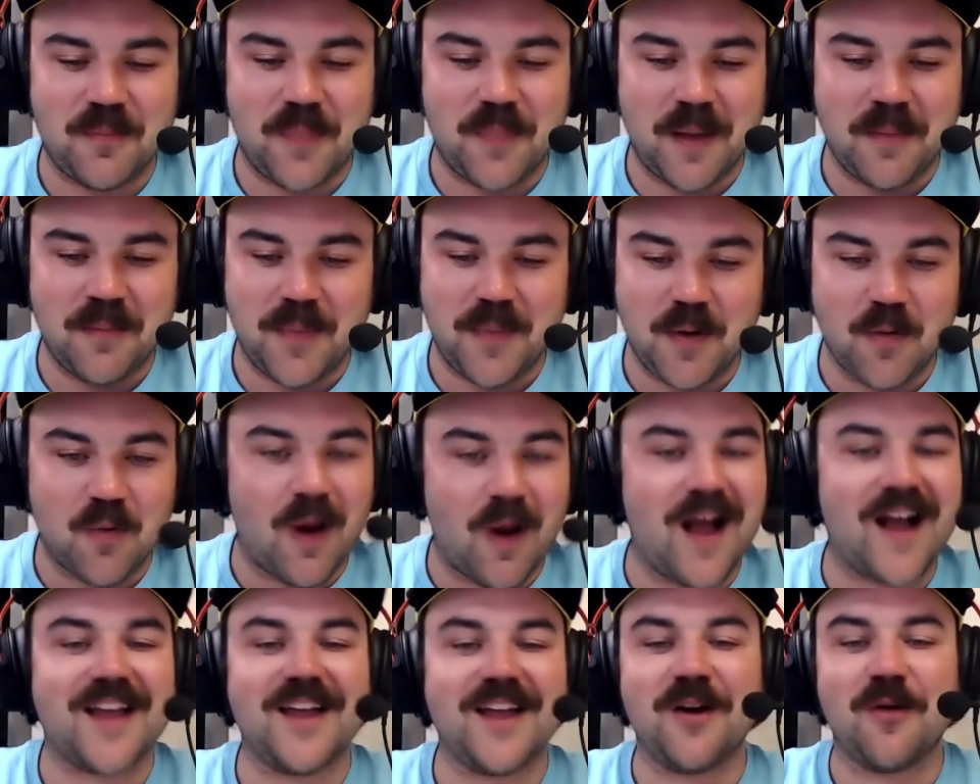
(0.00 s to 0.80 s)
be
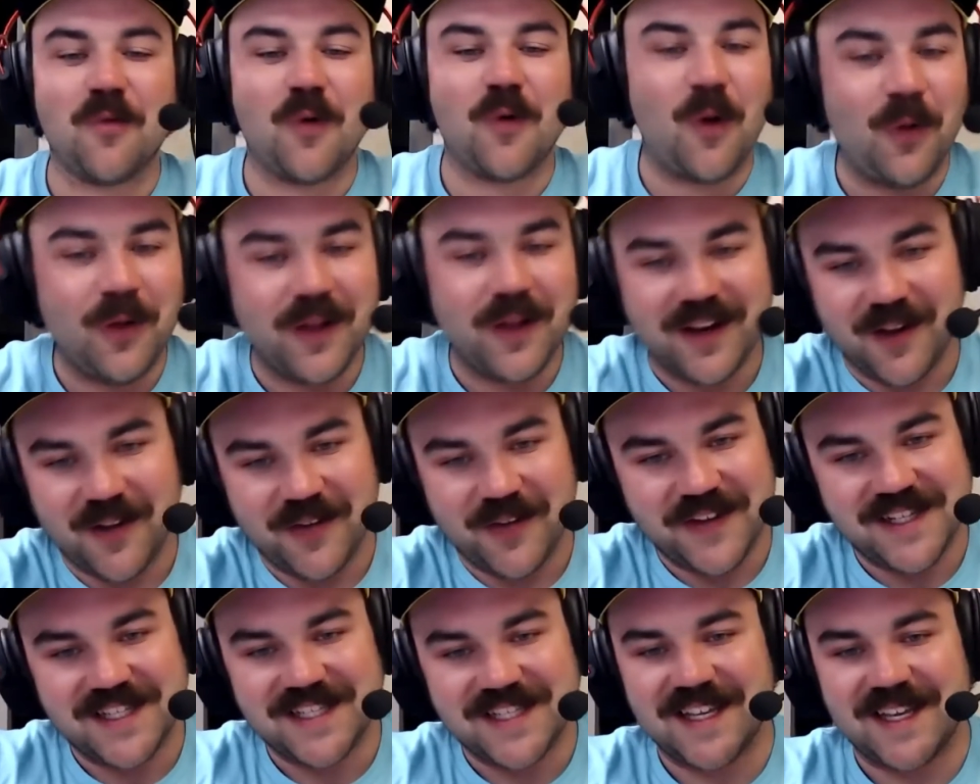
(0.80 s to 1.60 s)
rocking and rolling on
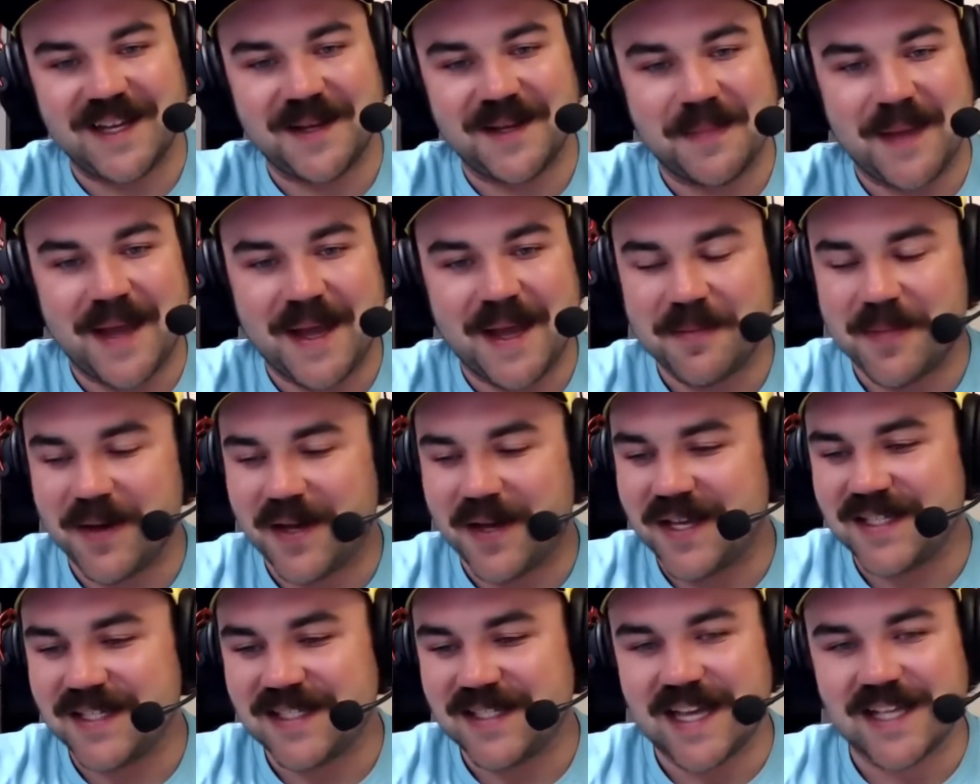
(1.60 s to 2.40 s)
this thing, man,
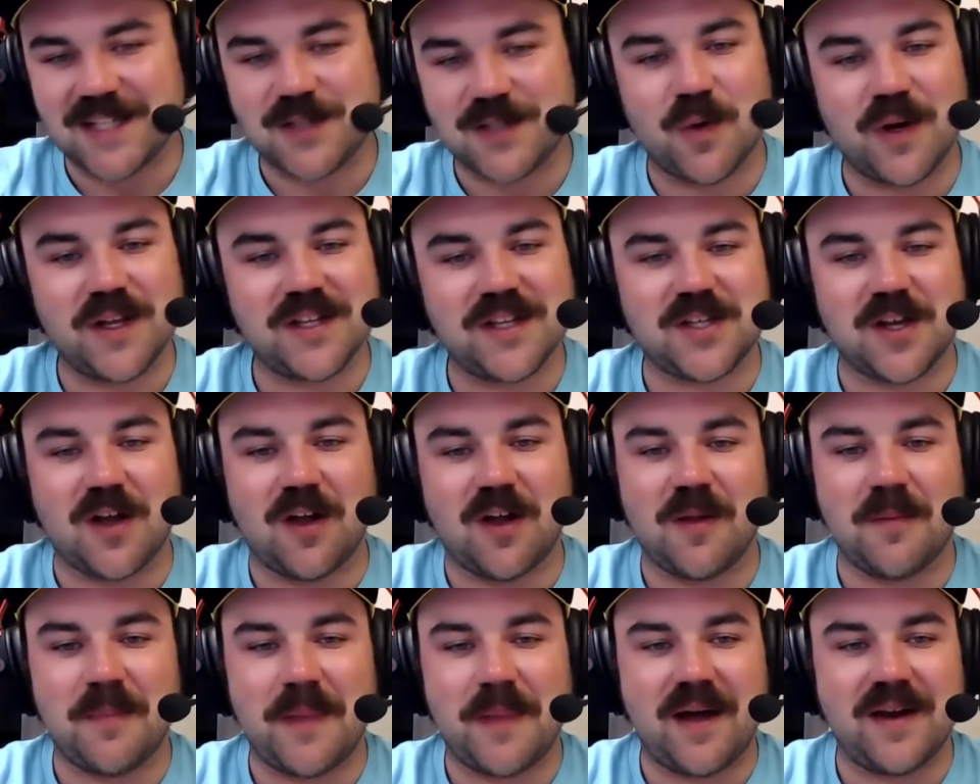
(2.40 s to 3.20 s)
because that's what it's all
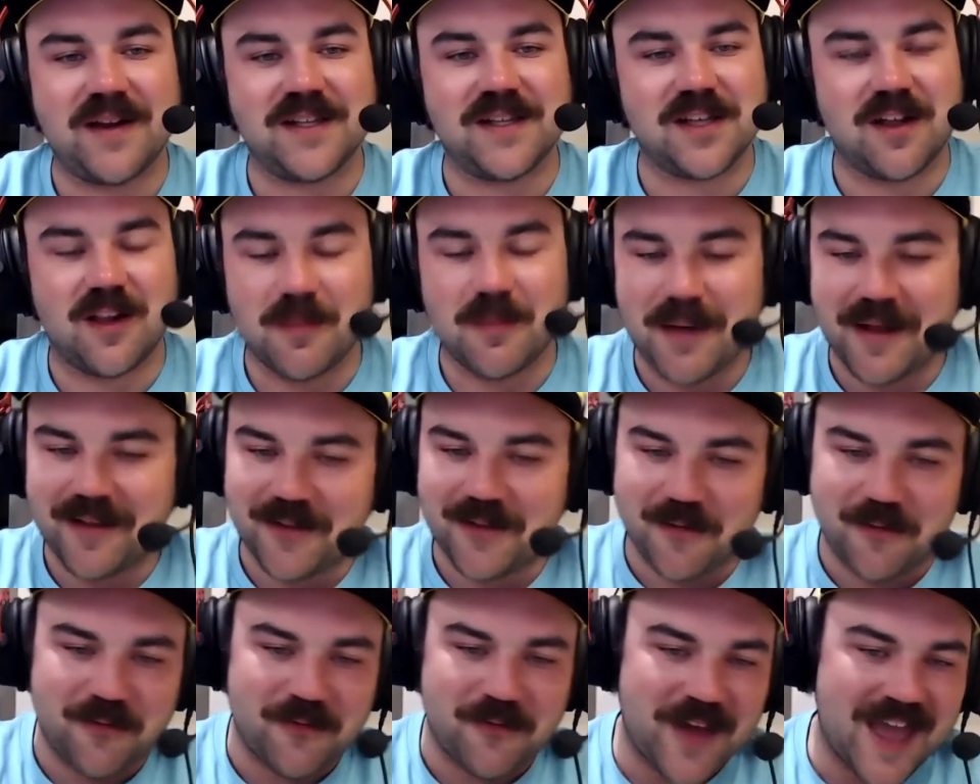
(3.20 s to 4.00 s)
about. It's all about
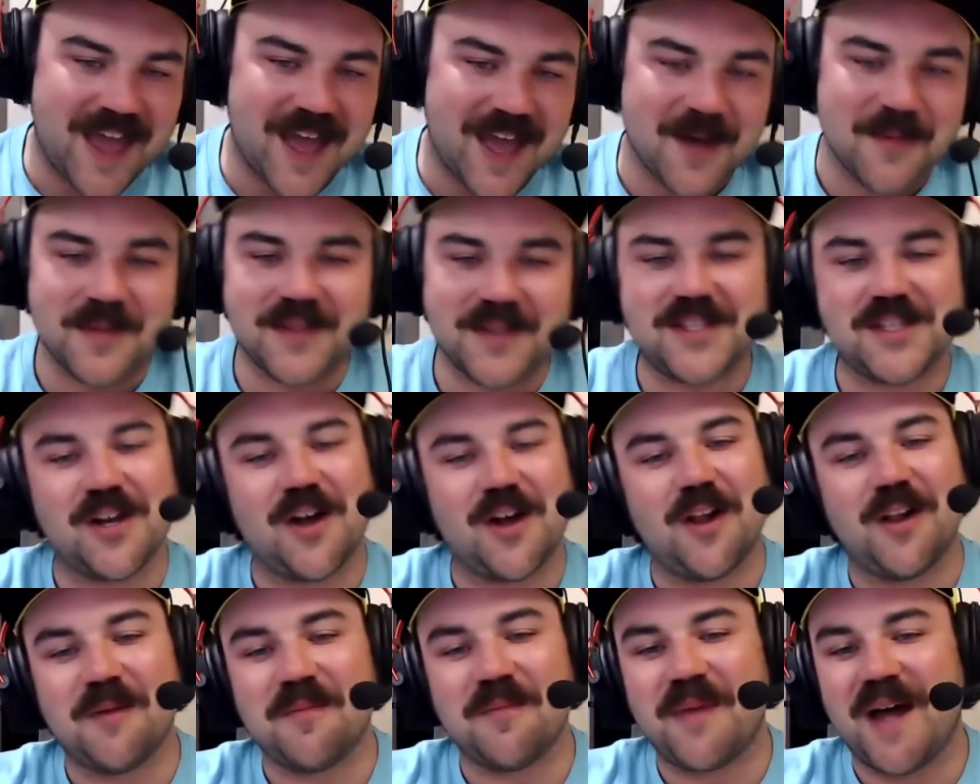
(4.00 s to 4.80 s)
the fam. It's
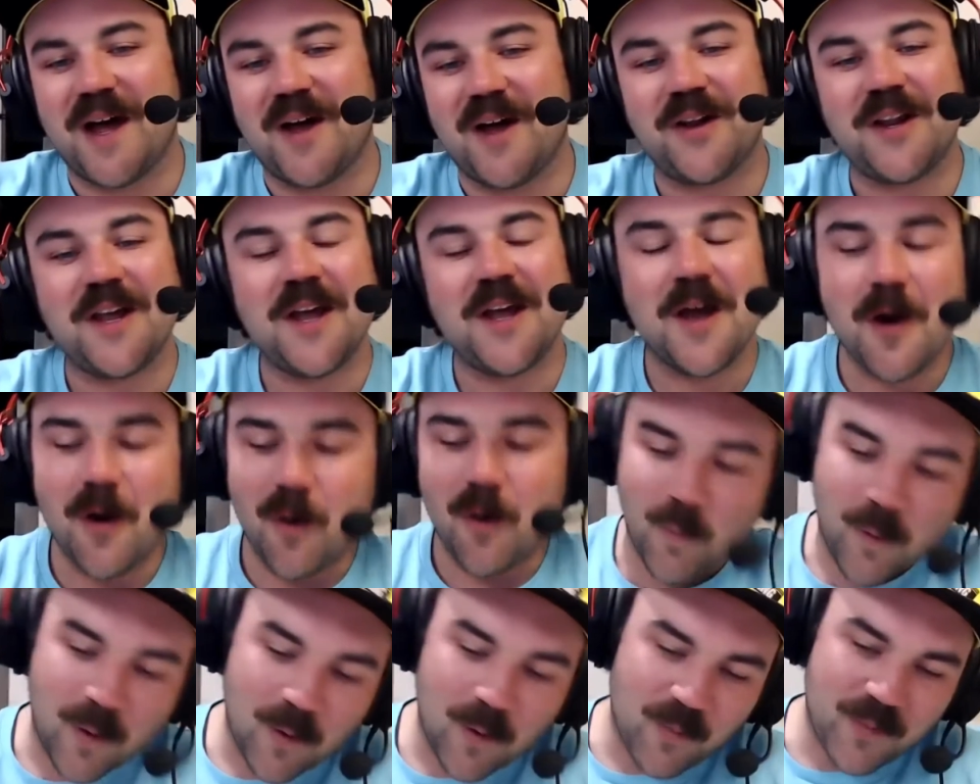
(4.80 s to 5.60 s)
all about
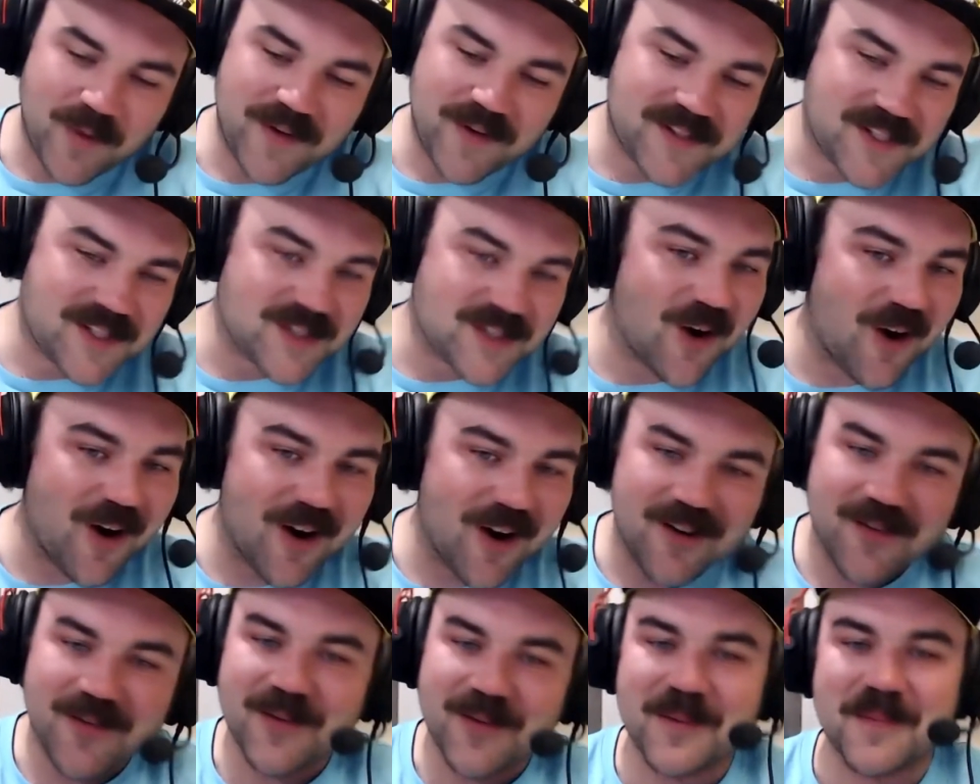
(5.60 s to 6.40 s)
what we've
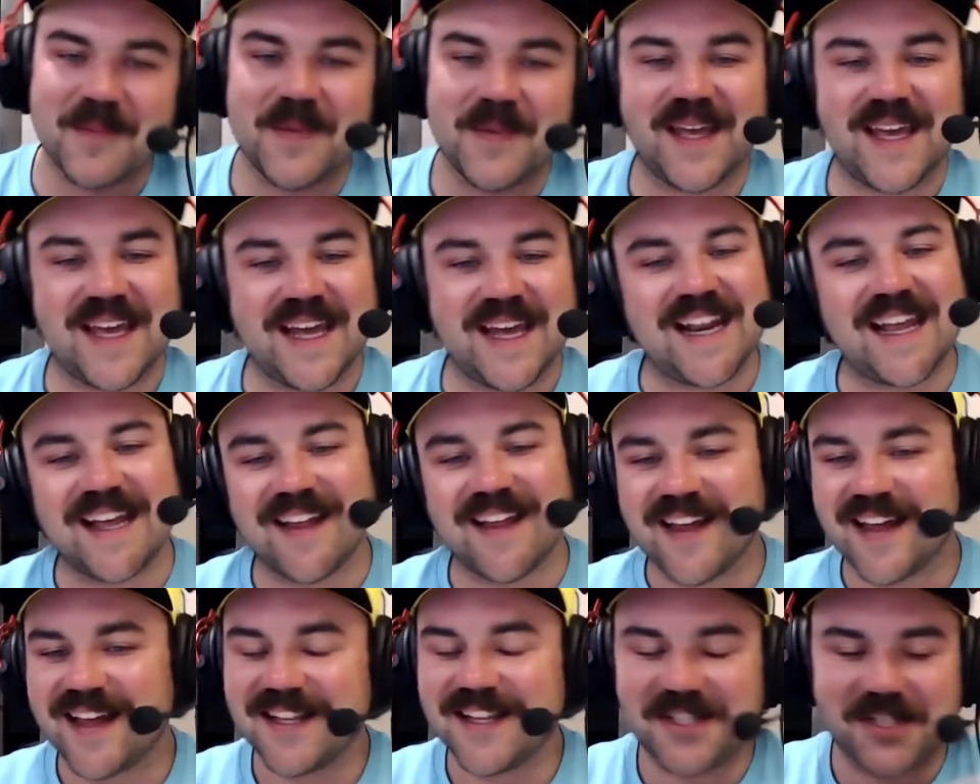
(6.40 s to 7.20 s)
started from the beginning.
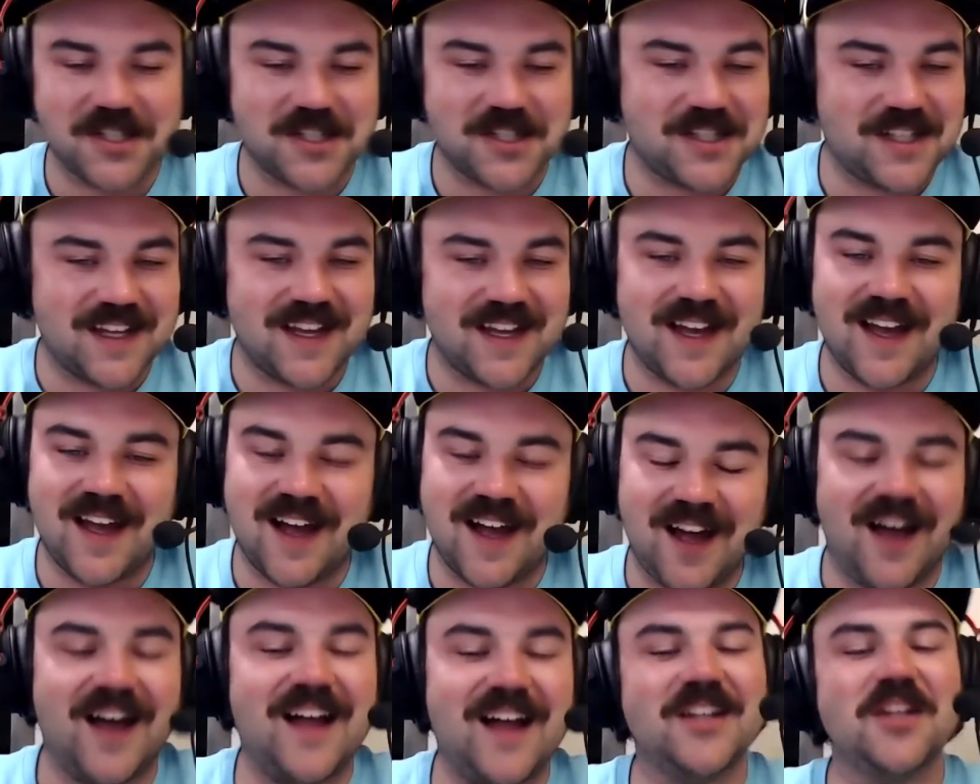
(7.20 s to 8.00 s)
Like it's just
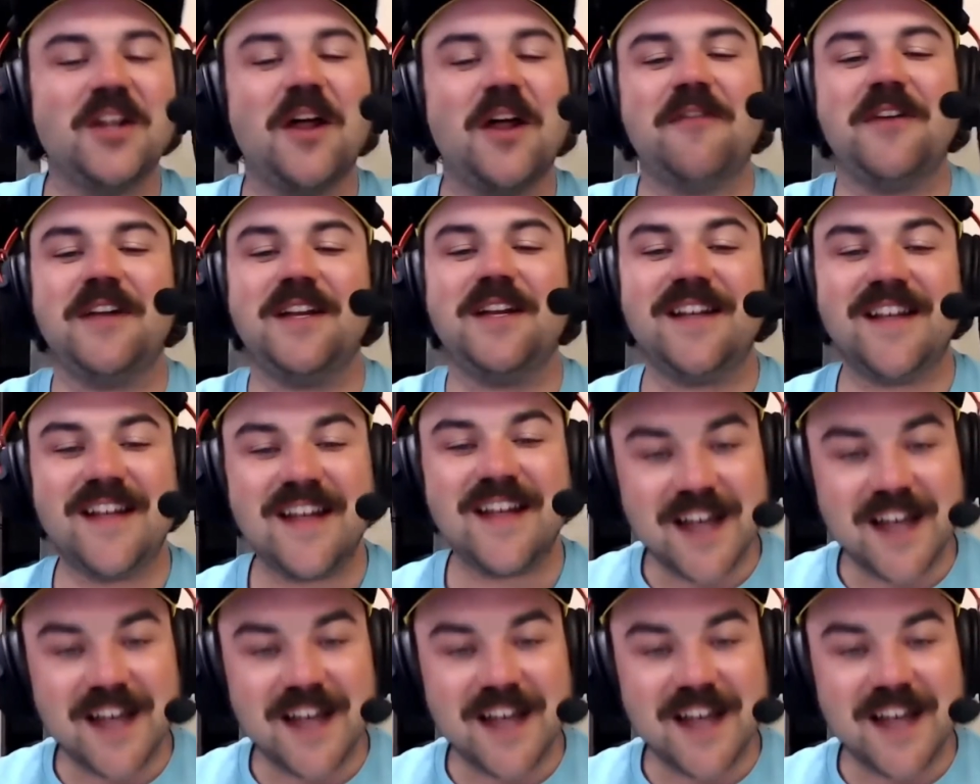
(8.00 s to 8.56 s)
I love it.